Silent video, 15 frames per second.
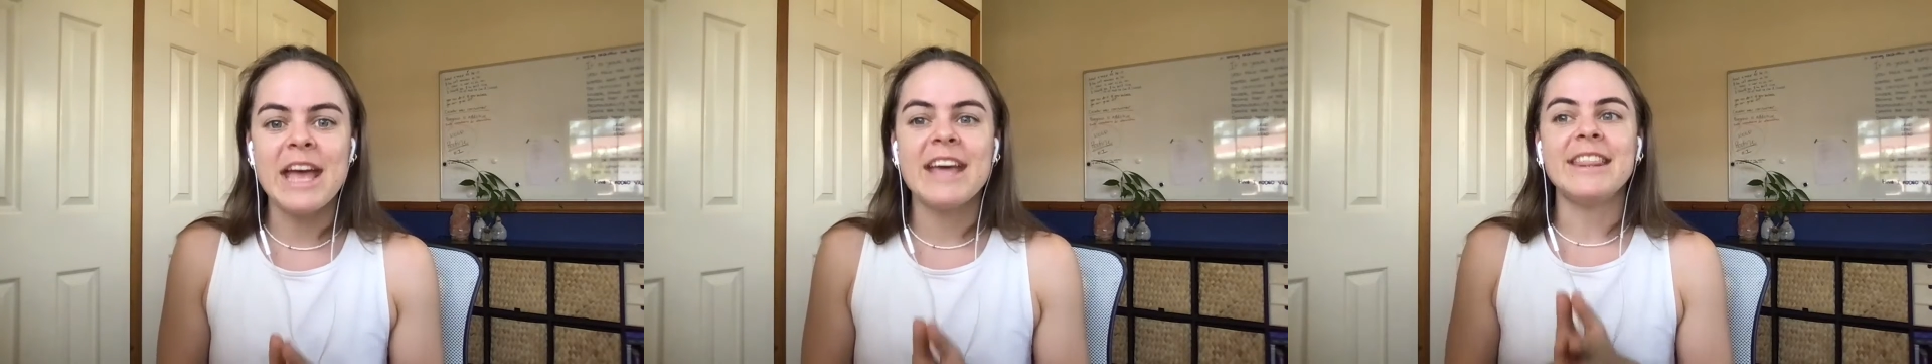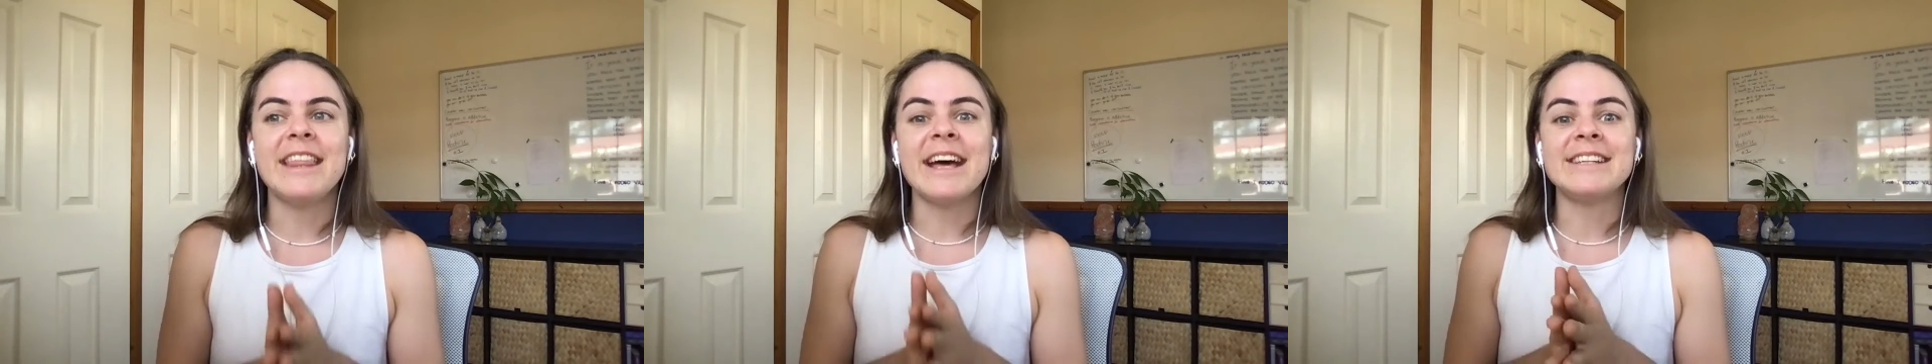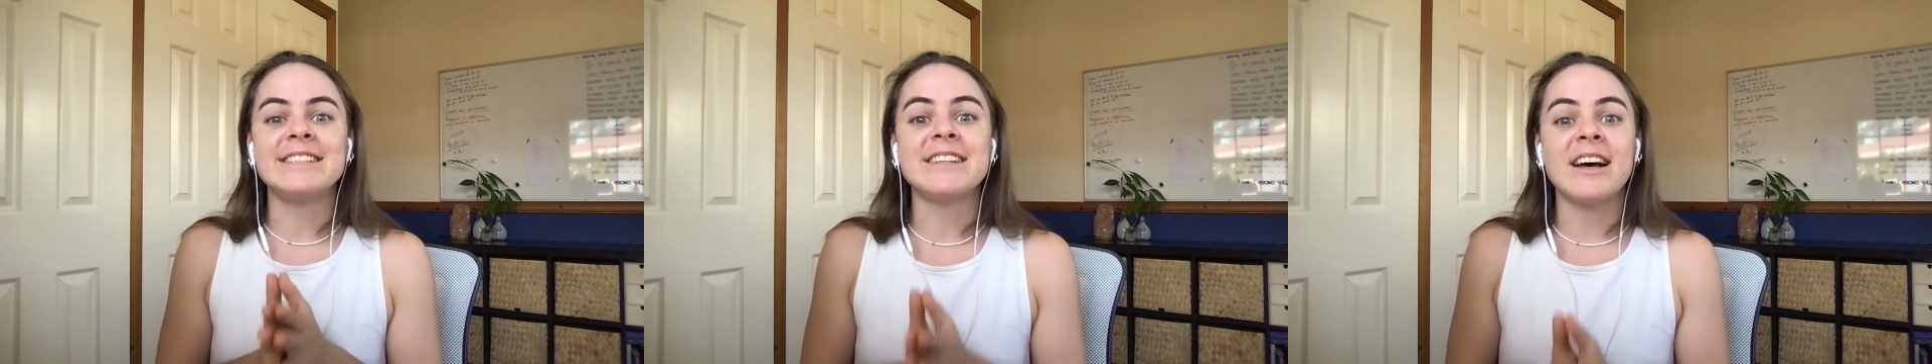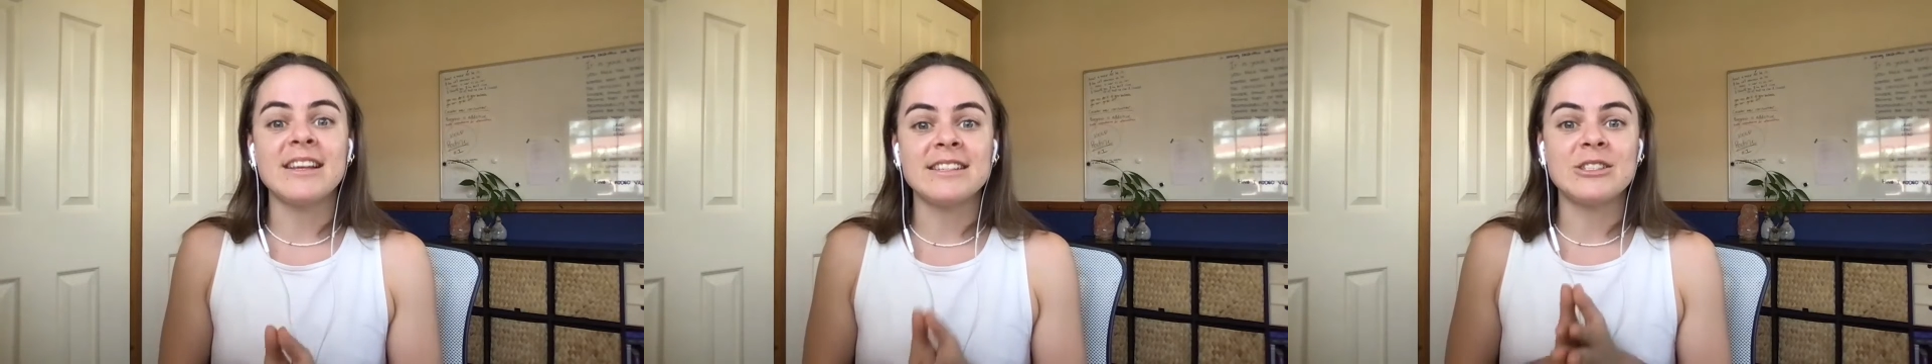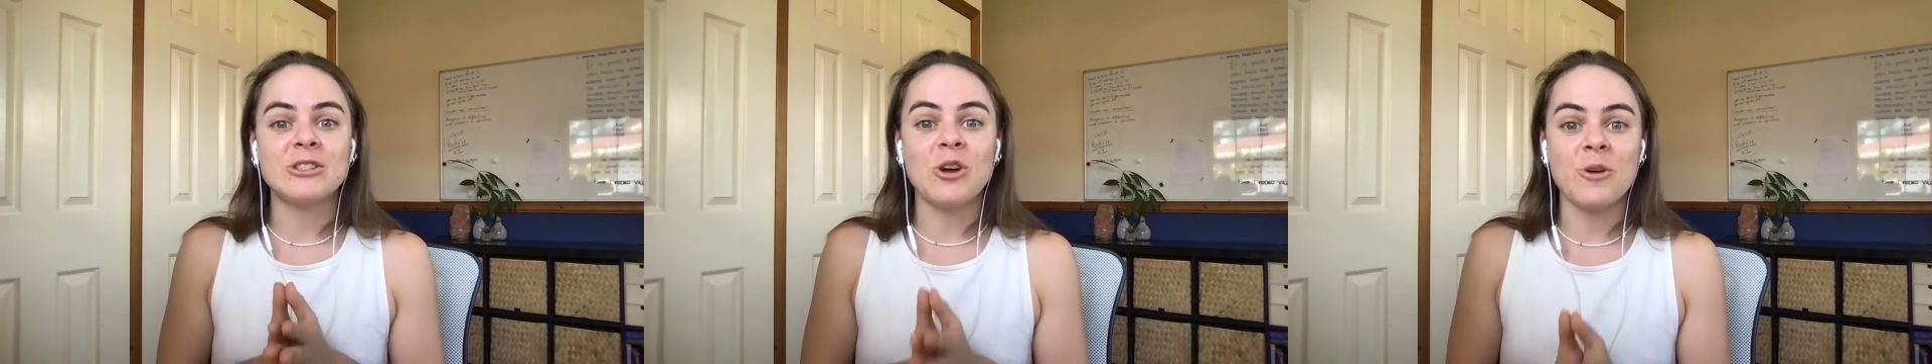That
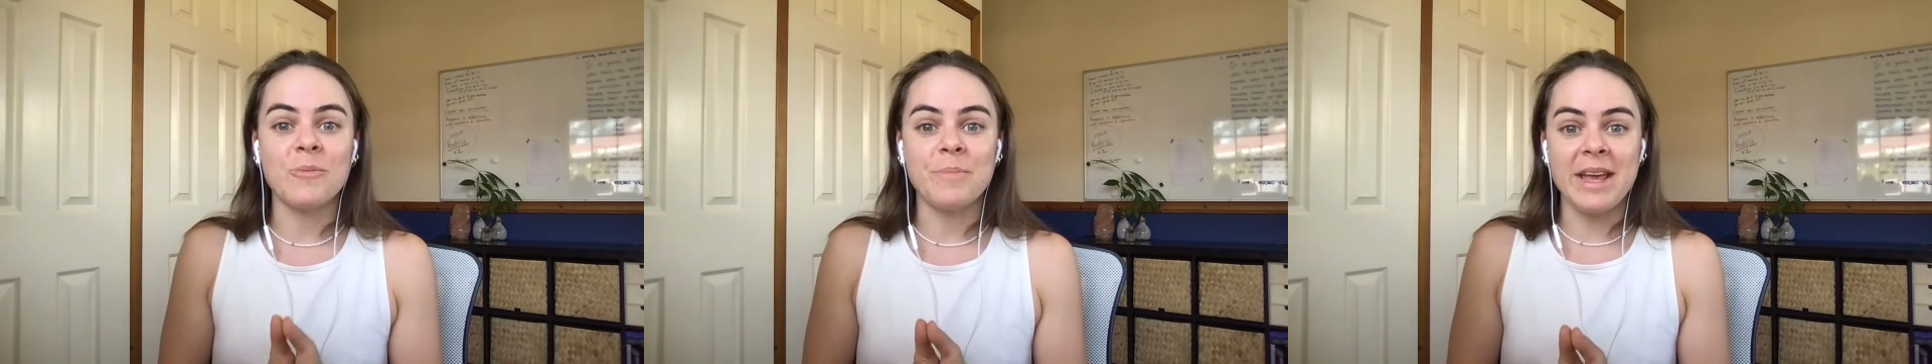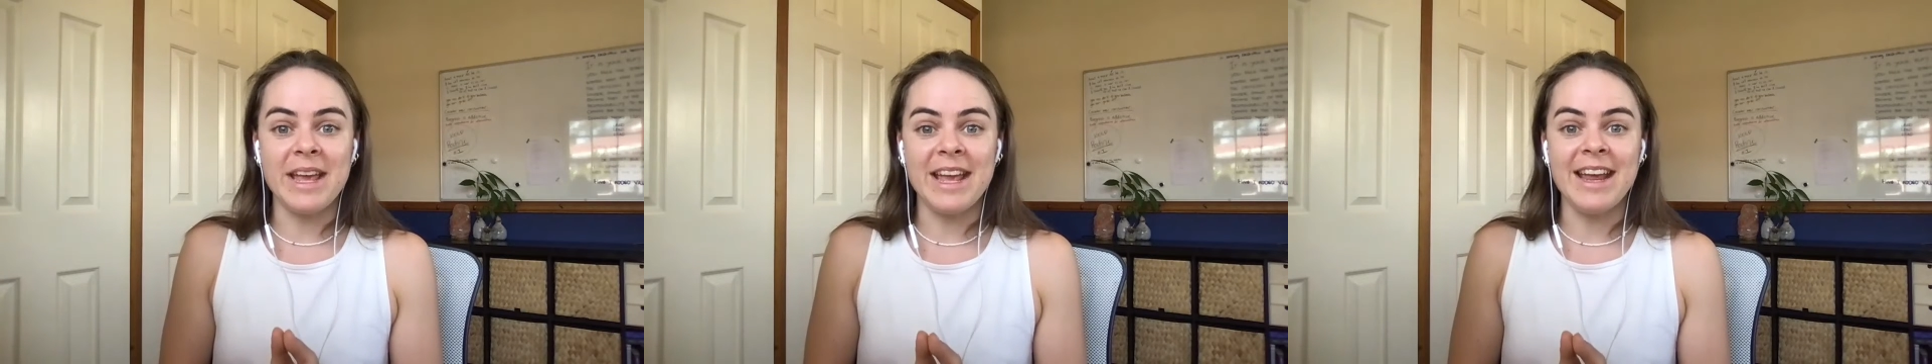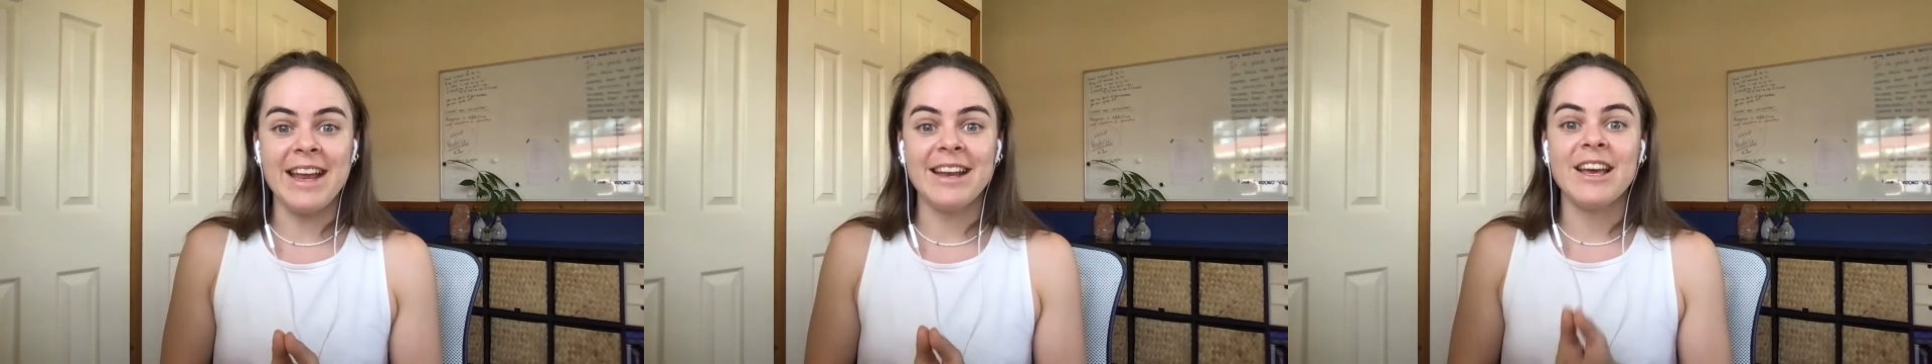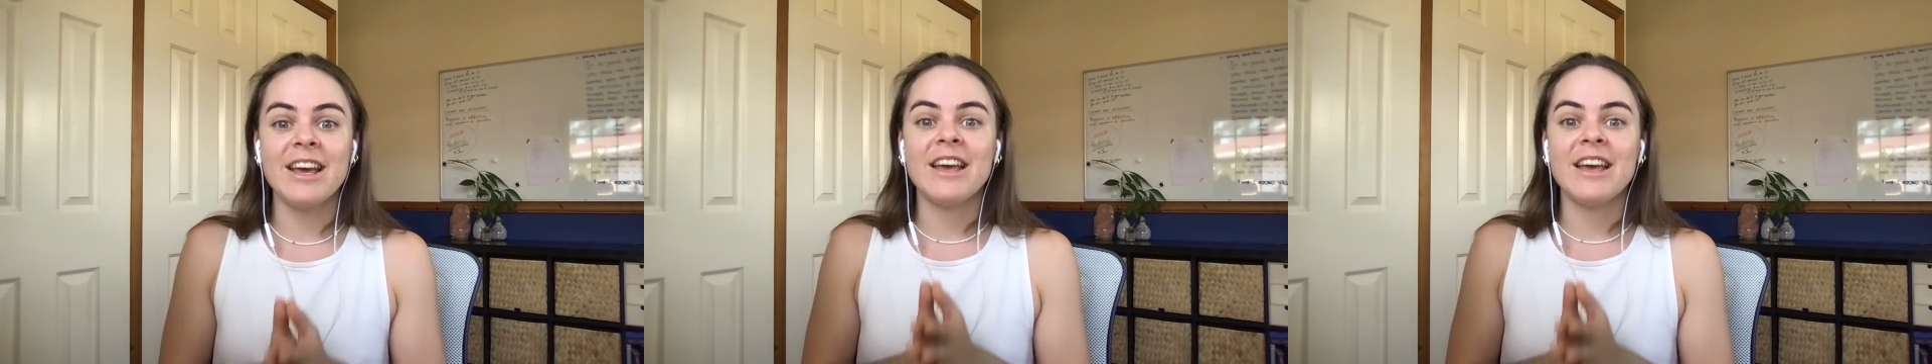does not mean